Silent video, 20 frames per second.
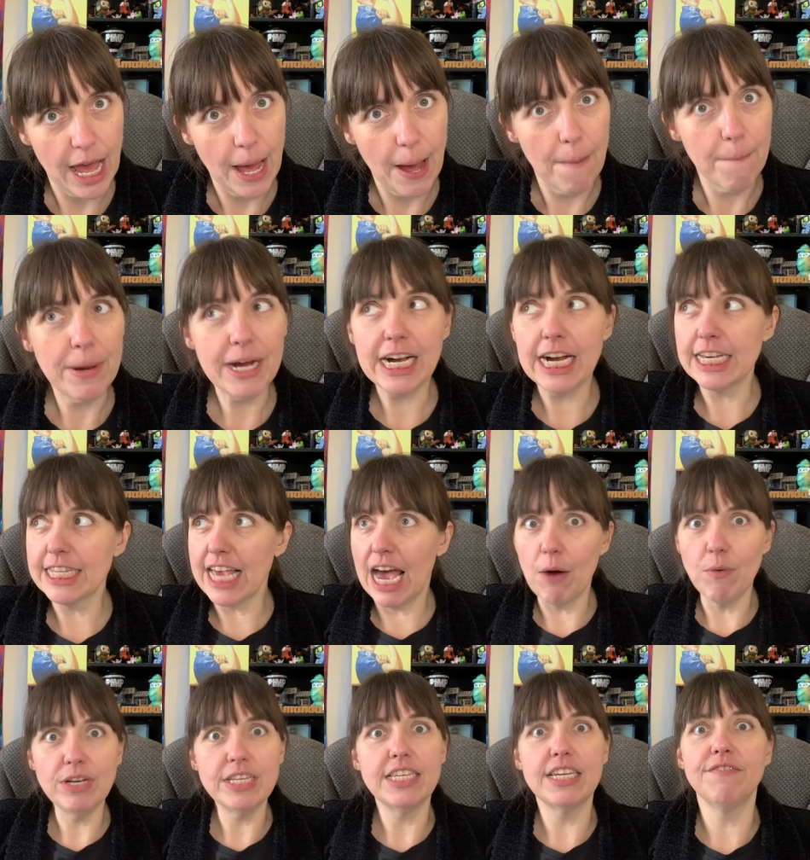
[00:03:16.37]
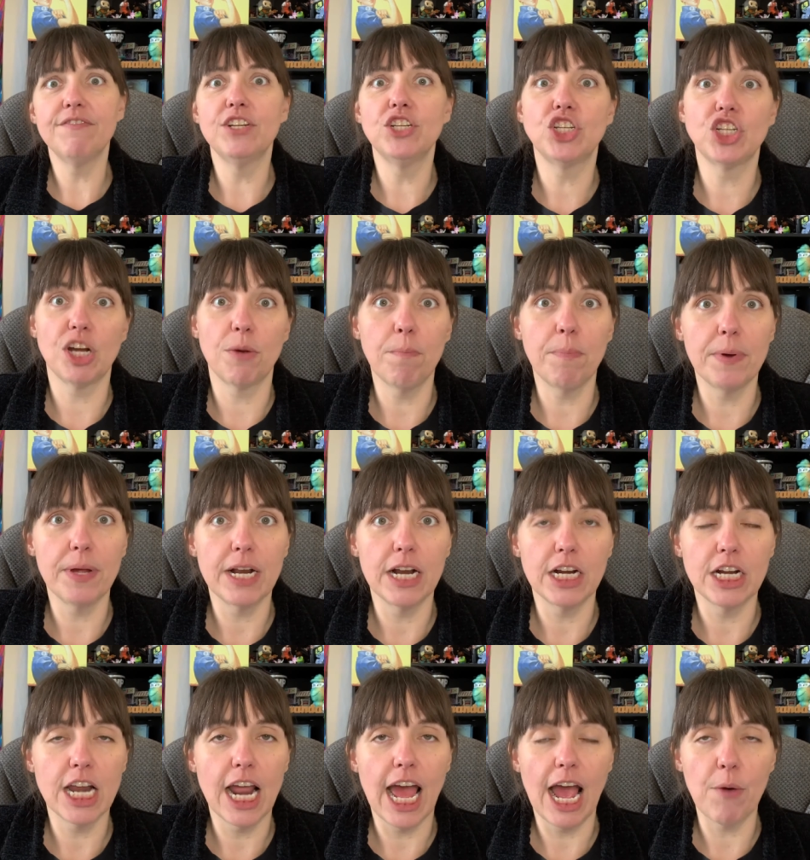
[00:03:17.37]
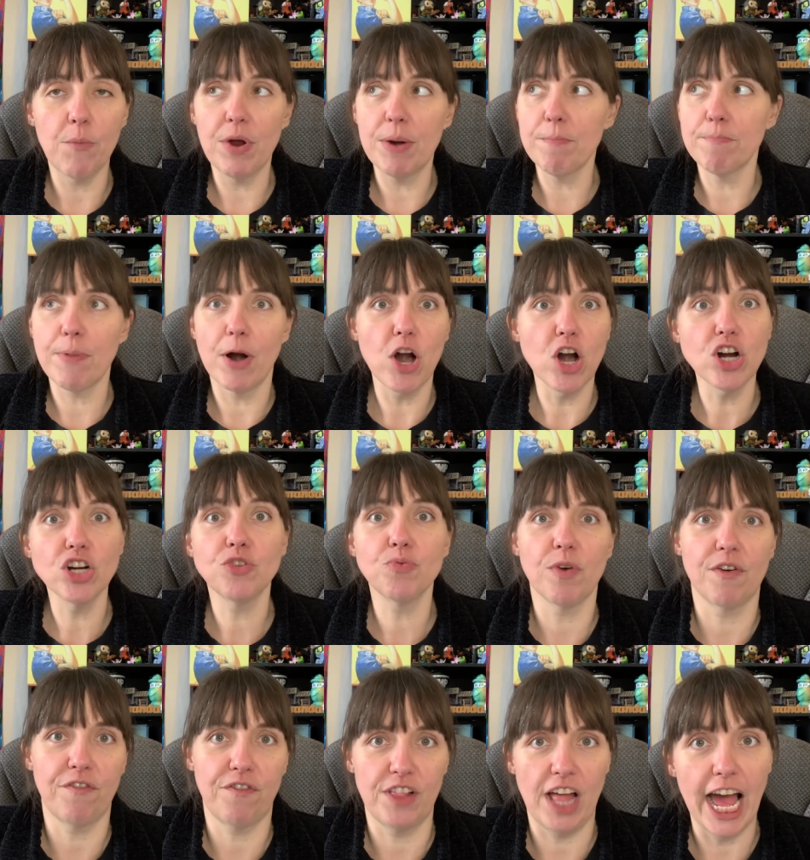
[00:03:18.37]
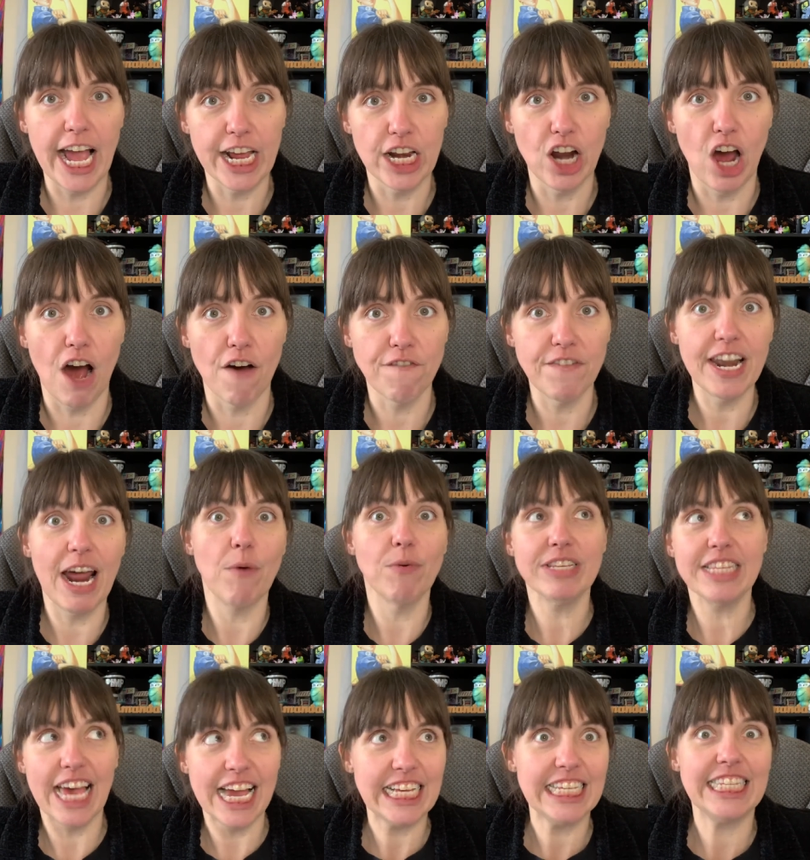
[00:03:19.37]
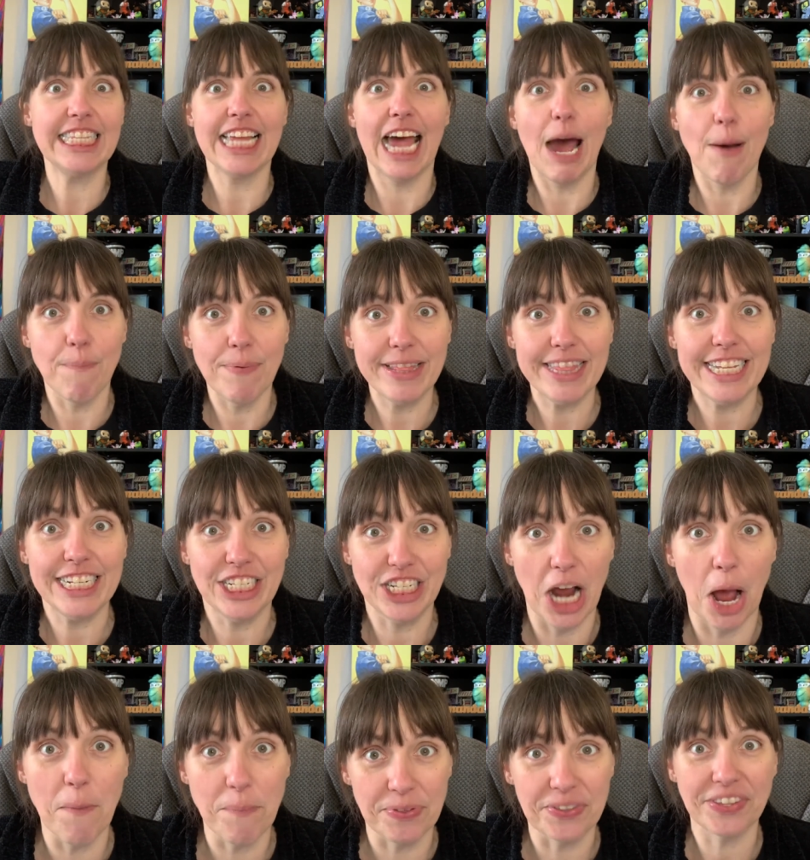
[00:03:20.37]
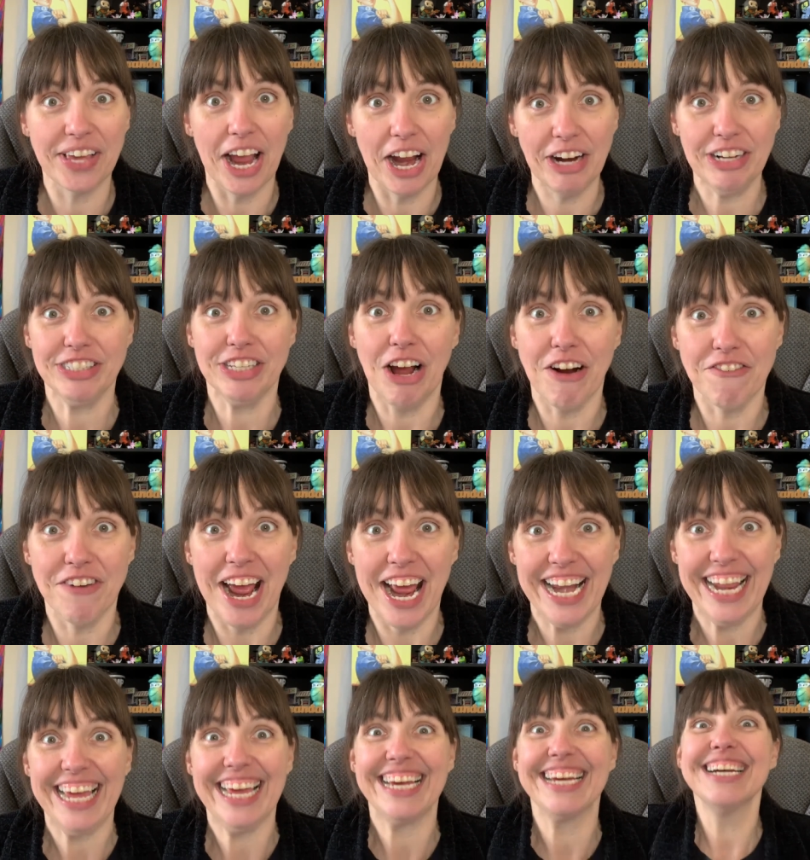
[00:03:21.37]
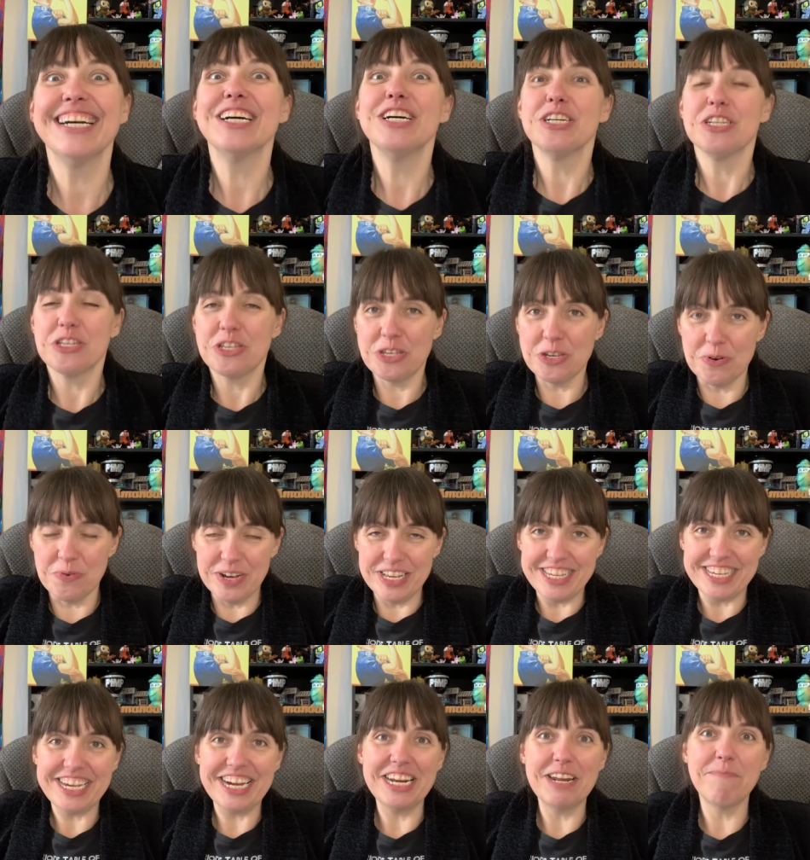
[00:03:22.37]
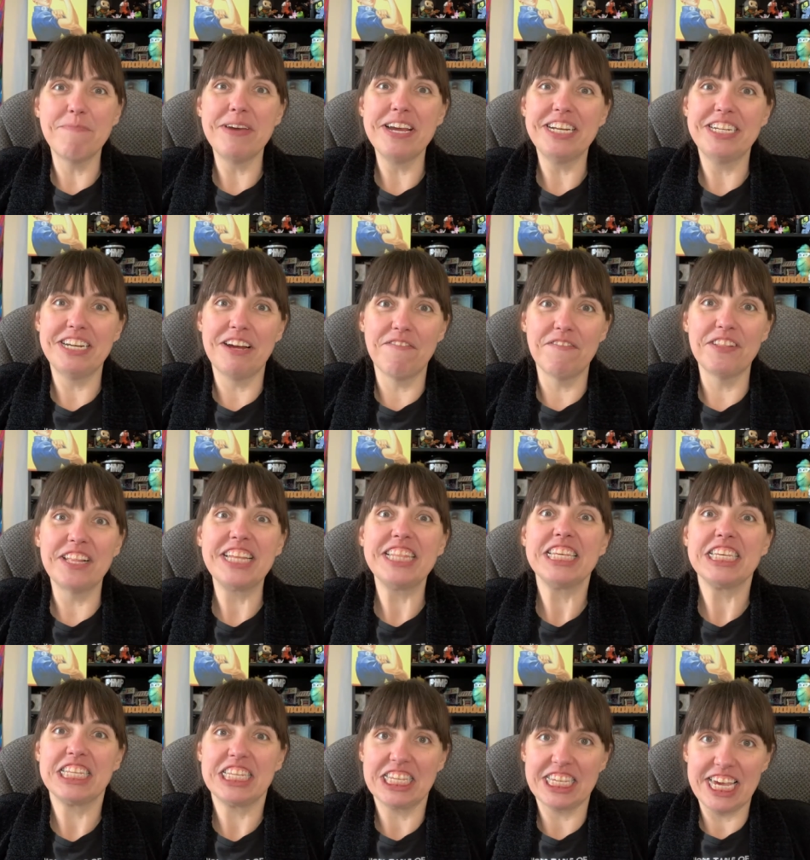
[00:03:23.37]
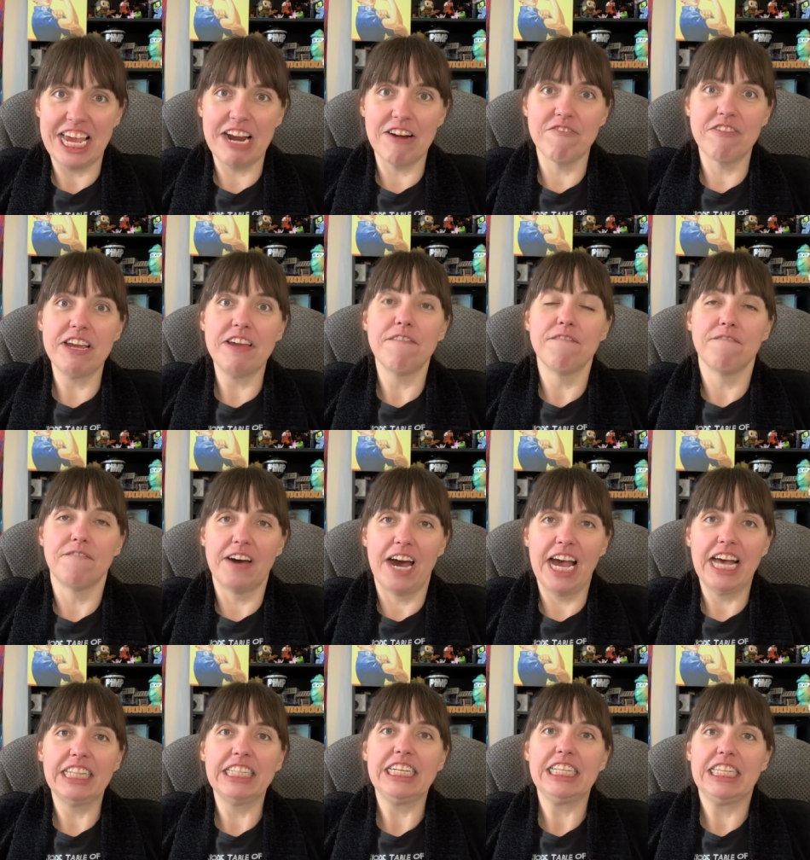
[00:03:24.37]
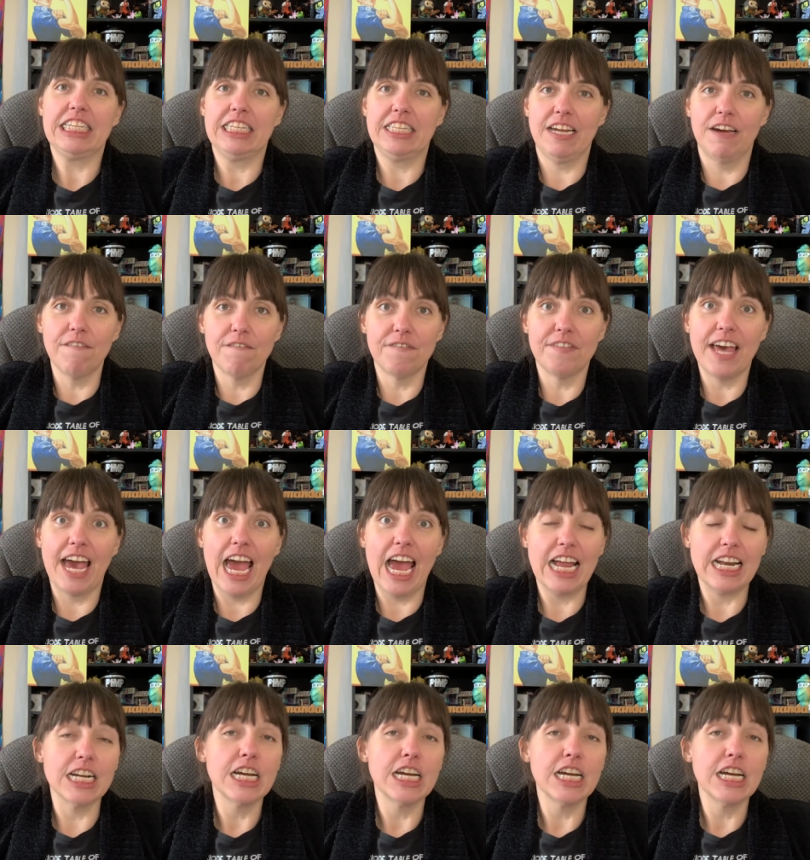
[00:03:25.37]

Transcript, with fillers: because I was even jumping when birds were flying off, and I was like, stop with the jump scares already. So it's gonna be definitely the scary, violent stuff that